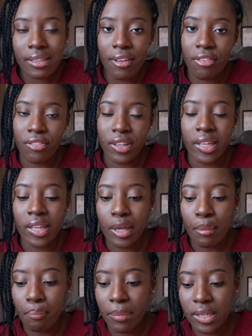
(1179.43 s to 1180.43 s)
iffy
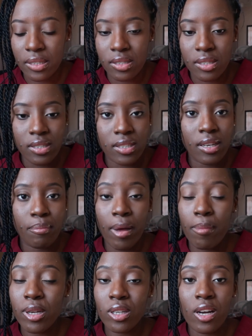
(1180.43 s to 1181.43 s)
but
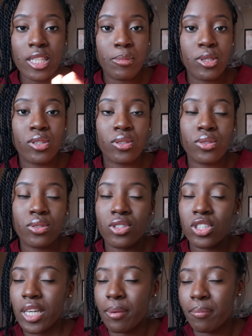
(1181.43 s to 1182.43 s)
public hospitals
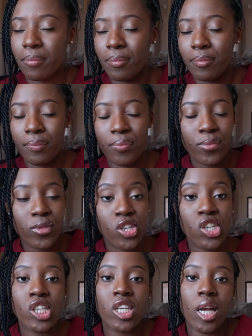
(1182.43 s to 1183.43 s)
sham
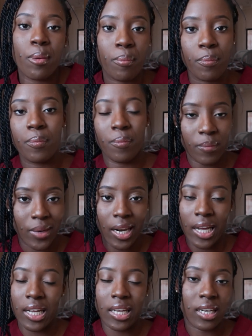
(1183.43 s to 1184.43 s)
sham
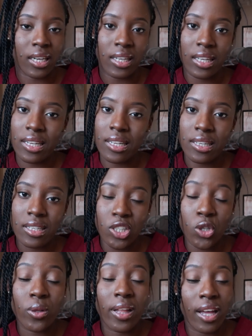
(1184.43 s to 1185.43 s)
like
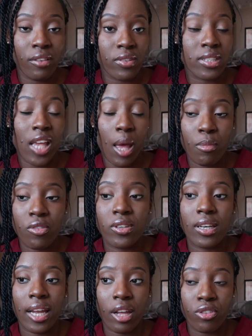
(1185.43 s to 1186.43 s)
you'll have the time of
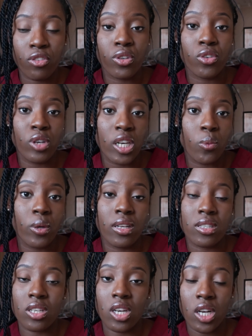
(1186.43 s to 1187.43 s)
your life if you're really
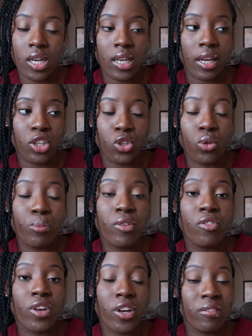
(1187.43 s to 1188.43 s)
willing to learn like you'll
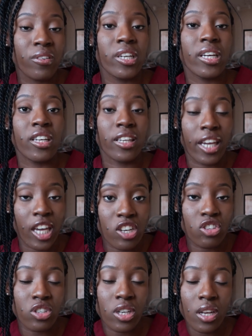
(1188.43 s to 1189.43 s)
be very very
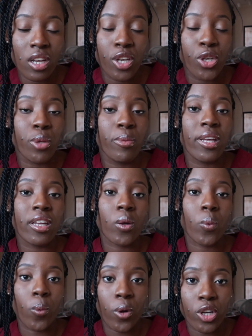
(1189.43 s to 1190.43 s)
engaged you'll be
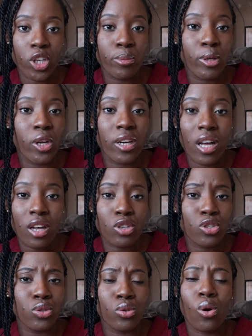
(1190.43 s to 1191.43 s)
getting work you'll be learning how
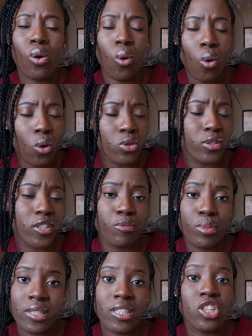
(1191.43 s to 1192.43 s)
to do all sorts
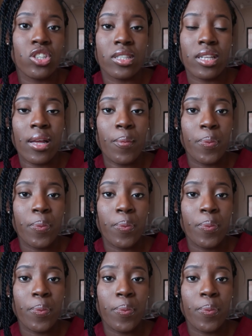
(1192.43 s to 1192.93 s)
of procedures